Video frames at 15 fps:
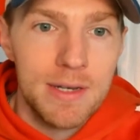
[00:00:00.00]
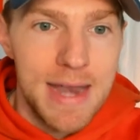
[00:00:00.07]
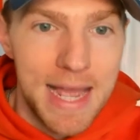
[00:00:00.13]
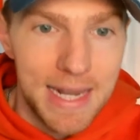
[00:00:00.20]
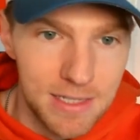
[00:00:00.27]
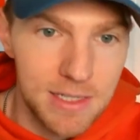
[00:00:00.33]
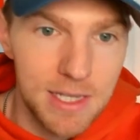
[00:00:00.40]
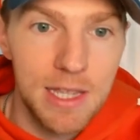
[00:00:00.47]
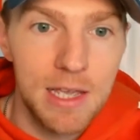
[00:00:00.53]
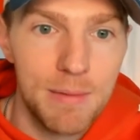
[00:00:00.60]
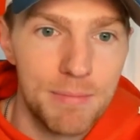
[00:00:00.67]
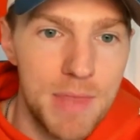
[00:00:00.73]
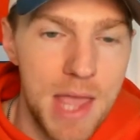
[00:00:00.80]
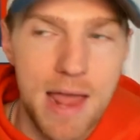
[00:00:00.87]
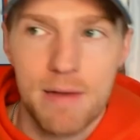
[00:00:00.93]
next to him.
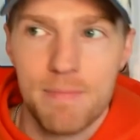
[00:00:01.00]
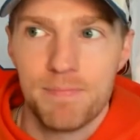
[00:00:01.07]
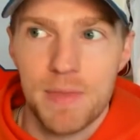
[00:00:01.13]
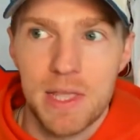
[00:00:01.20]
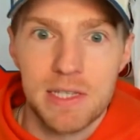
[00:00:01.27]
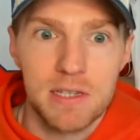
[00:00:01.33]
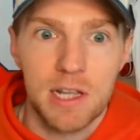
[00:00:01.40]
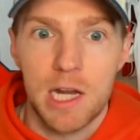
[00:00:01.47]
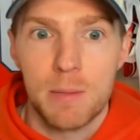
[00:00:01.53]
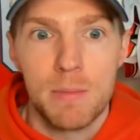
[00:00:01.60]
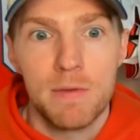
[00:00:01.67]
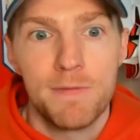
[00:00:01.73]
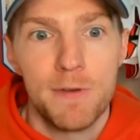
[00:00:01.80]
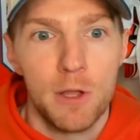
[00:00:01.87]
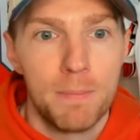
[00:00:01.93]
That is it going to be
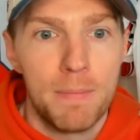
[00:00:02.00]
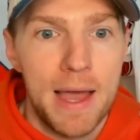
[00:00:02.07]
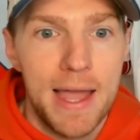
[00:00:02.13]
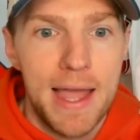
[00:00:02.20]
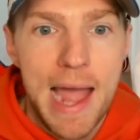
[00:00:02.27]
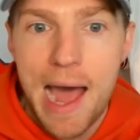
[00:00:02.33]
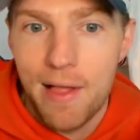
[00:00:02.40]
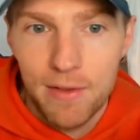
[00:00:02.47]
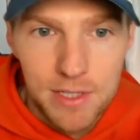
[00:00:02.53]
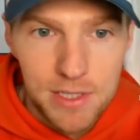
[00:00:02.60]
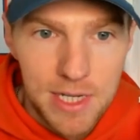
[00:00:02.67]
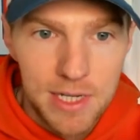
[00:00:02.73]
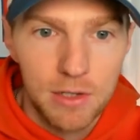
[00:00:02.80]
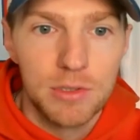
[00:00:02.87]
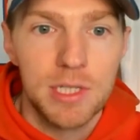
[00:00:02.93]
filled by Alex
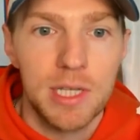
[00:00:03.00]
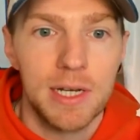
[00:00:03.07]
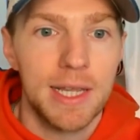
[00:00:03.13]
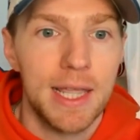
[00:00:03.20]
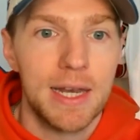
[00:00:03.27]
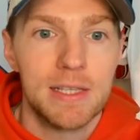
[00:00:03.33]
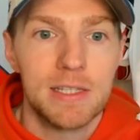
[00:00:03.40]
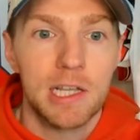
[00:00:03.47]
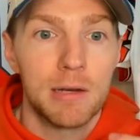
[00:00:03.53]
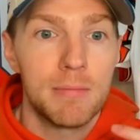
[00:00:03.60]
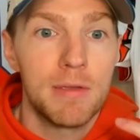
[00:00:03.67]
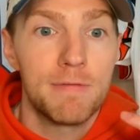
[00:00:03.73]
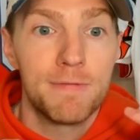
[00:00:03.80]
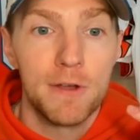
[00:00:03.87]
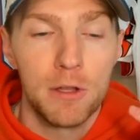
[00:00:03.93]
Singleton again? Is it going to
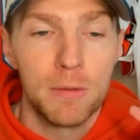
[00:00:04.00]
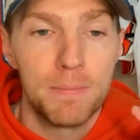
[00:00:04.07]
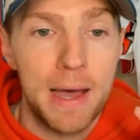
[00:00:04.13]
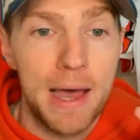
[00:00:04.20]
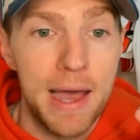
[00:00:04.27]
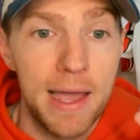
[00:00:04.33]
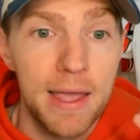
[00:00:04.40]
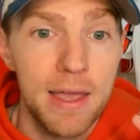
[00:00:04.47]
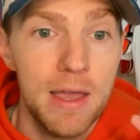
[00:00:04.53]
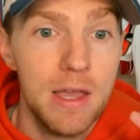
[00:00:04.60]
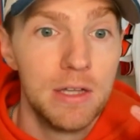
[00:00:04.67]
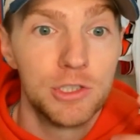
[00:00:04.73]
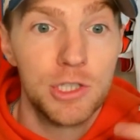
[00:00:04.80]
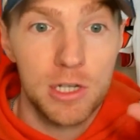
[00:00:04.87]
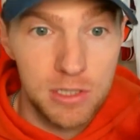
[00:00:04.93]
be filled by
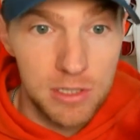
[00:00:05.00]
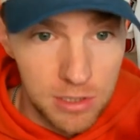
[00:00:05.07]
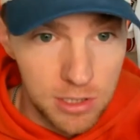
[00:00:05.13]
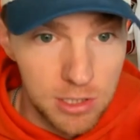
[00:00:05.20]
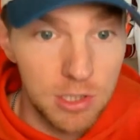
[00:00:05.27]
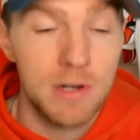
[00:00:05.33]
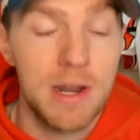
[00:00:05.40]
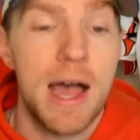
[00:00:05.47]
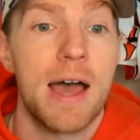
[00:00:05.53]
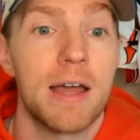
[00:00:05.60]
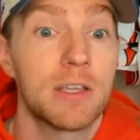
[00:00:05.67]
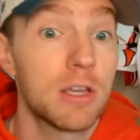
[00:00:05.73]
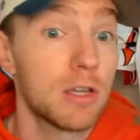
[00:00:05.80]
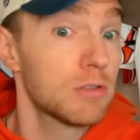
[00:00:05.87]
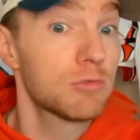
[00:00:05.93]
Justin Cernod?
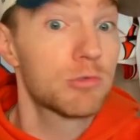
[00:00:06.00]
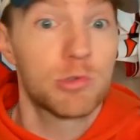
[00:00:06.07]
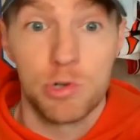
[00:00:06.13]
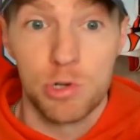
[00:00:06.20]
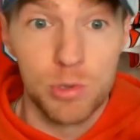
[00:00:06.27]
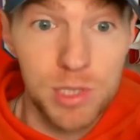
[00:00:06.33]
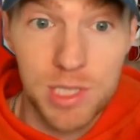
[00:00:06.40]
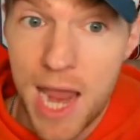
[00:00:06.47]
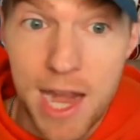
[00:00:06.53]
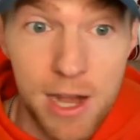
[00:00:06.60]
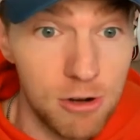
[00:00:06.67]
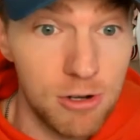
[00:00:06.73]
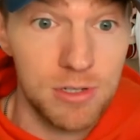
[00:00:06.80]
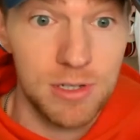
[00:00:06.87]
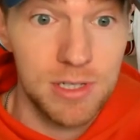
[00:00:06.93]
Could Drew
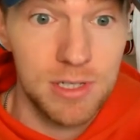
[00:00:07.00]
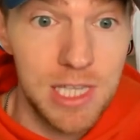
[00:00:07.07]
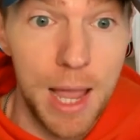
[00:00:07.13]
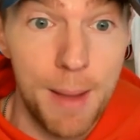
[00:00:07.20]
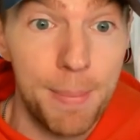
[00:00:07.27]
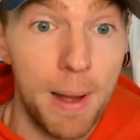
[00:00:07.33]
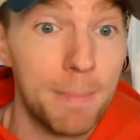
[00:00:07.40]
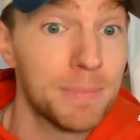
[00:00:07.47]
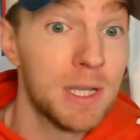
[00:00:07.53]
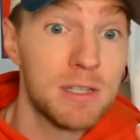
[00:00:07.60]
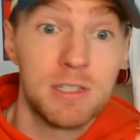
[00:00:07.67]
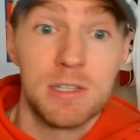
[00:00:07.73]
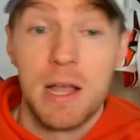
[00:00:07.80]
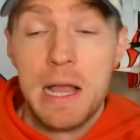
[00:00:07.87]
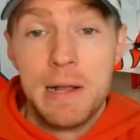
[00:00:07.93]
Sanders step up?
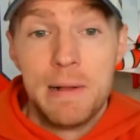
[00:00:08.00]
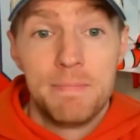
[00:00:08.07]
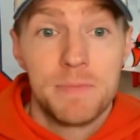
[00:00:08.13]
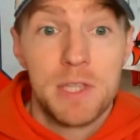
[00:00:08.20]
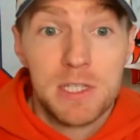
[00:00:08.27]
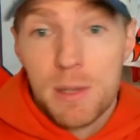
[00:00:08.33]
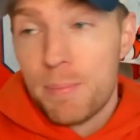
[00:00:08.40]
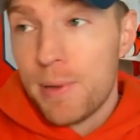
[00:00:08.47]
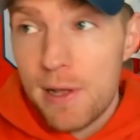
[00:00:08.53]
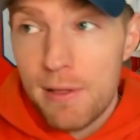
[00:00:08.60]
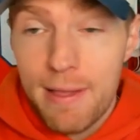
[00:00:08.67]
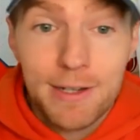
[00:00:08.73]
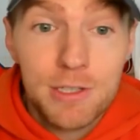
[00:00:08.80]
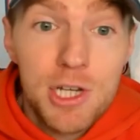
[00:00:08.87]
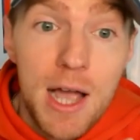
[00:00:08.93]
Does a player
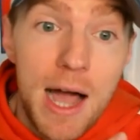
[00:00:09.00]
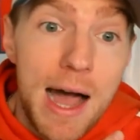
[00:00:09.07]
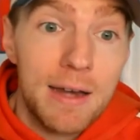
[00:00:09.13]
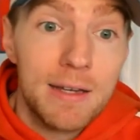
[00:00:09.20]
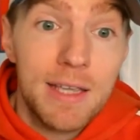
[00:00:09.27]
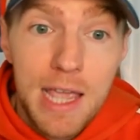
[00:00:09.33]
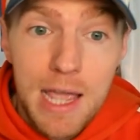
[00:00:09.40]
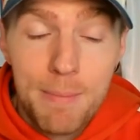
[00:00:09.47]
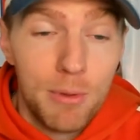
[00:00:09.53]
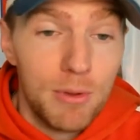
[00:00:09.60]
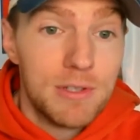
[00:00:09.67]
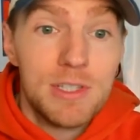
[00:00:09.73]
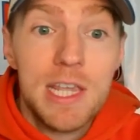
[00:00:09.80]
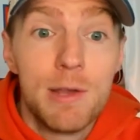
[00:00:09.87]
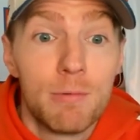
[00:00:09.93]
like Jihad Campbell,
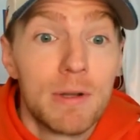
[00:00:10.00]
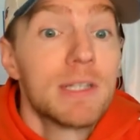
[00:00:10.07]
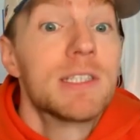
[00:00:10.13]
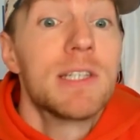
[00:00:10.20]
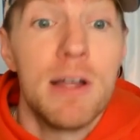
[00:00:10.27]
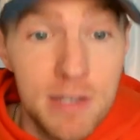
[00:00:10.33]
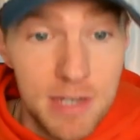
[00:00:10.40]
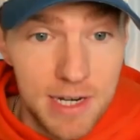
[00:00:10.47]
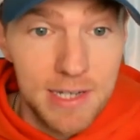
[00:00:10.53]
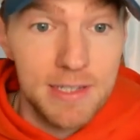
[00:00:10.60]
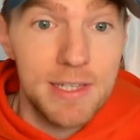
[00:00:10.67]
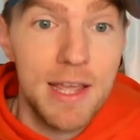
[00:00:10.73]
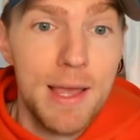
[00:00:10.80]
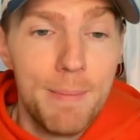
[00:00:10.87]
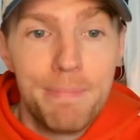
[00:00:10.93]
is he
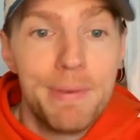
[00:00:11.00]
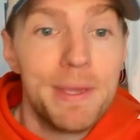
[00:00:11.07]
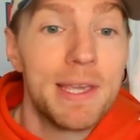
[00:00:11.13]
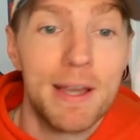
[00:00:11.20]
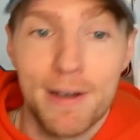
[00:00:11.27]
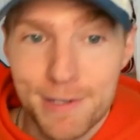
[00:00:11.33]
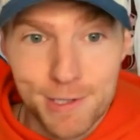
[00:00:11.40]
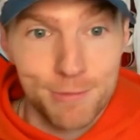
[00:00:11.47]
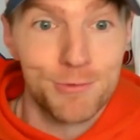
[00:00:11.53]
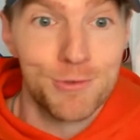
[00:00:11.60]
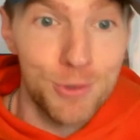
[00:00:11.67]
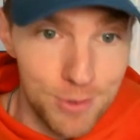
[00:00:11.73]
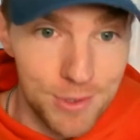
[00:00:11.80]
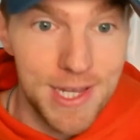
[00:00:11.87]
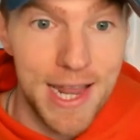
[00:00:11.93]
redundant because of
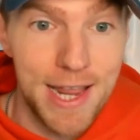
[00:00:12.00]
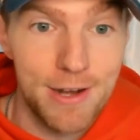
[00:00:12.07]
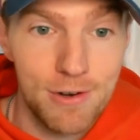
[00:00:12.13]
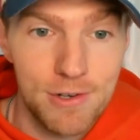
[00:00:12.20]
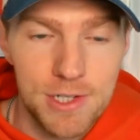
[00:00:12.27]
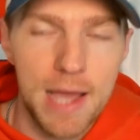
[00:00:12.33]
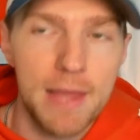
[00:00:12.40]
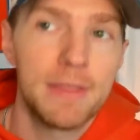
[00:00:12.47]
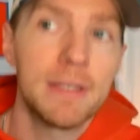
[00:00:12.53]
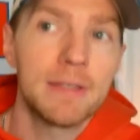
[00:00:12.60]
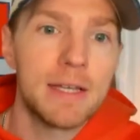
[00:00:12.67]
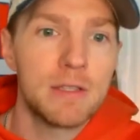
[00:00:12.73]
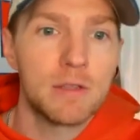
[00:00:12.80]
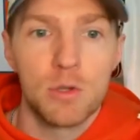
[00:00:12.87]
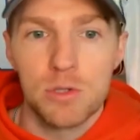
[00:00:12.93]
Drew Sanders? I think
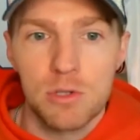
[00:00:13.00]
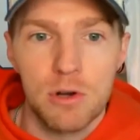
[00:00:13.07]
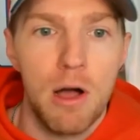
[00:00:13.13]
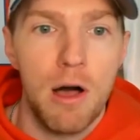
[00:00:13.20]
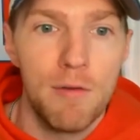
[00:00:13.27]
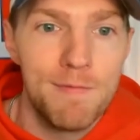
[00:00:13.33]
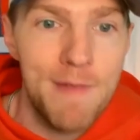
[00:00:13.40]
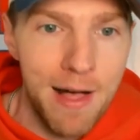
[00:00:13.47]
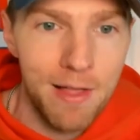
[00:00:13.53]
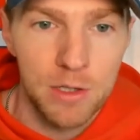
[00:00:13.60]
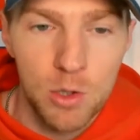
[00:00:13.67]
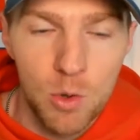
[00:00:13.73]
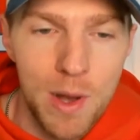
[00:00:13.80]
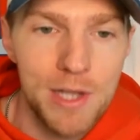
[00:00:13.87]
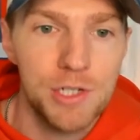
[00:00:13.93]
that those are all valid
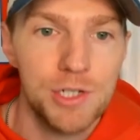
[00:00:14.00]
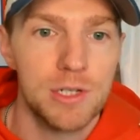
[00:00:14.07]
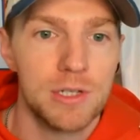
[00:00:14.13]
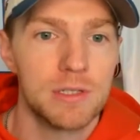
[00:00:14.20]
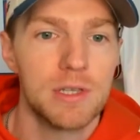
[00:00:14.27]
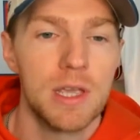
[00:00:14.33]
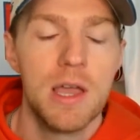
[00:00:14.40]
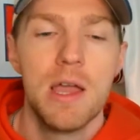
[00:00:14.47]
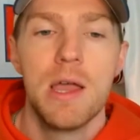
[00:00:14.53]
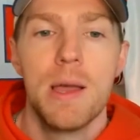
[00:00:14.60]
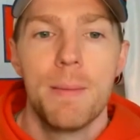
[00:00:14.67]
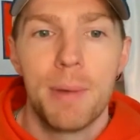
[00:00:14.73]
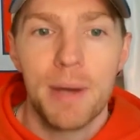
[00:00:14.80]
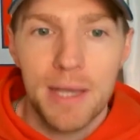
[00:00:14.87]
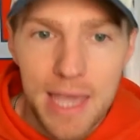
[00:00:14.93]
questions,
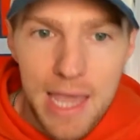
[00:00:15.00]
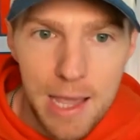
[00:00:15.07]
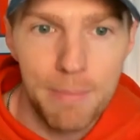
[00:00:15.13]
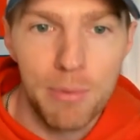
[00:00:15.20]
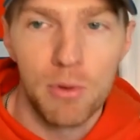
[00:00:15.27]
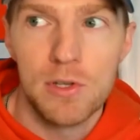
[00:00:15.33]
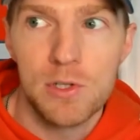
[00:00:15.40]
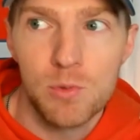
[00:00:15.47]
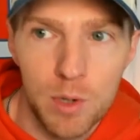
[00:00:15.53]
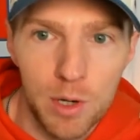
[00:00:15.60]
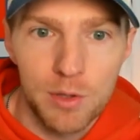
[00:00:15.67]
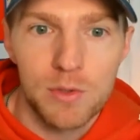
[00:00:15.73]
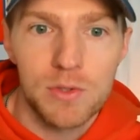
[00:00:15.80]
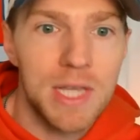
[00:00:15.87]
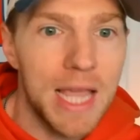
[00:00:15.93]
but Campbell is one of
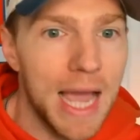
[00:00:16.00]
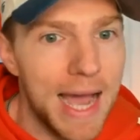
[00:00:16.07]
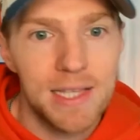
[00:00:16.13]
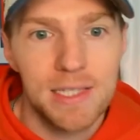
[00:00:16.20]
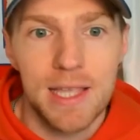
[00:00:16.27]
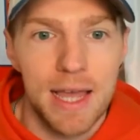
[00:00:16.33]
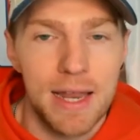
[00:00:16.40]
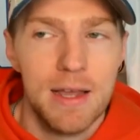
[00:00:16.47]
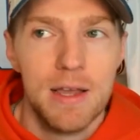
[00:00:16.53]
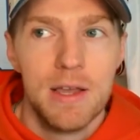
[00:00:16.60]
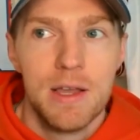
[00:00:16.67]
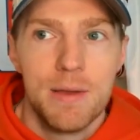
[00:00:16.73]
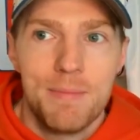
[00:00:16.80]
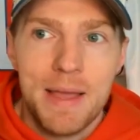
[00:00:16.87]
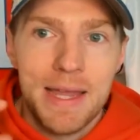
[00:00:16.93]
those guys that,
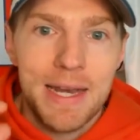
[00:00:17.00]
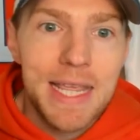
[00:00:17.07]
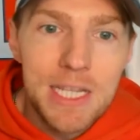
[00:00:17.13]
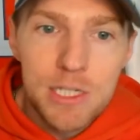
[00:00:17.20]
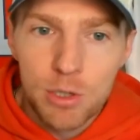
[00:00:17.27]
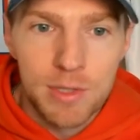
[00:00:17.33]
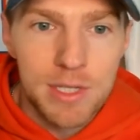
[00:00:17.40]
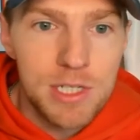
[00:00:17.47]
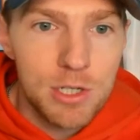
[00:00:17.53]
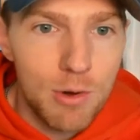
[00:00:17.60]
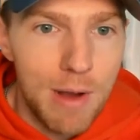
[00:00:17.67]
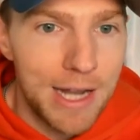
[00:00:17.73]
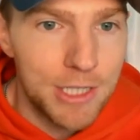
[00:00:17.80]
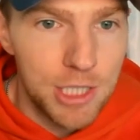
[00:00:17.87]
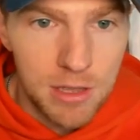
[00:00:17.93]
man, he's only
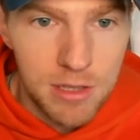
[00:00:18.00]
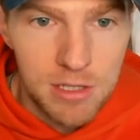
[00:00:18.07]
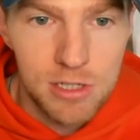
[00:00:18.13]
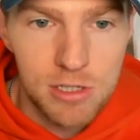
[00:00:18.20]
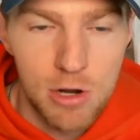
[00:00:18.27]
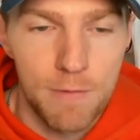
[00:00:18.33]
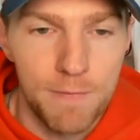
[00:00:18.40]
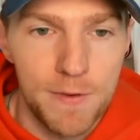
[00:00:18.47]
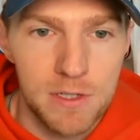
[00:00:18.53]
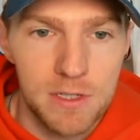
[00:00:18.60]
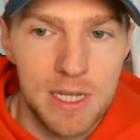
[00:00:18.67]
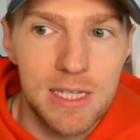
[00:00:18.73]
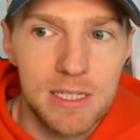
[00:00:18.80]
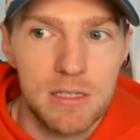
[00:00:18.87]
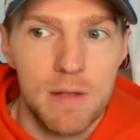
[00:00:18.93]
scratching the surface.
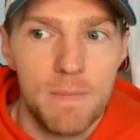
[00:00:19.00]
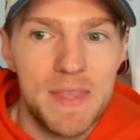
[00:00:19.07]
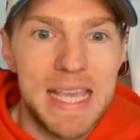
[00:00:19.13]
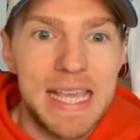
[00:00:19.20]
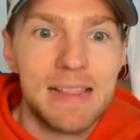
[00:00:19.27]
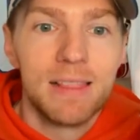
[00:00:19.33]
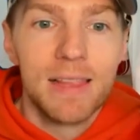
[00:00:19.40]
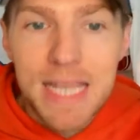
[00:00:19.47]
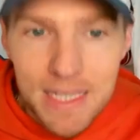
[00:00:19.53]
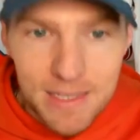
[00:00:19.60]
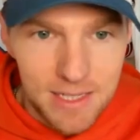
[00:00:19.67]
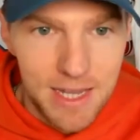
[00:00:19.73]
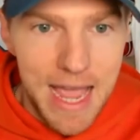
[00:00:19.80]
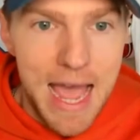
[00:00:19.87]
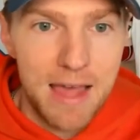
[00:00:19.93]
He's
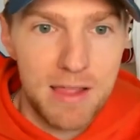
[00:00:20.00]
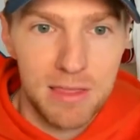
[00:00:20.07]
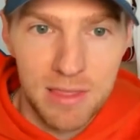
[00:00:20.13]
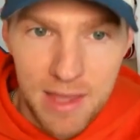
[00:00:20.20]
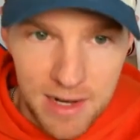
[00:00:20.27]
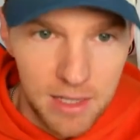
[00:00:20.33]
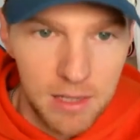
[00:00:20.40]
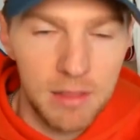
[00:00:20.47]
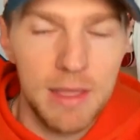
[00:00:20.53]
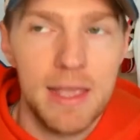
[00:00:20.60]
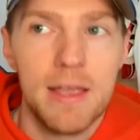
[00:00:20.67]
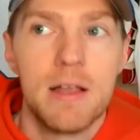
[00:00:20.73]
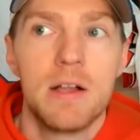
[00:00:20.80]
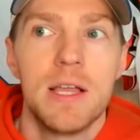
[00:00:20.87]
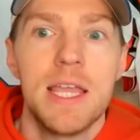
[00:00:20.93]
elite athletically.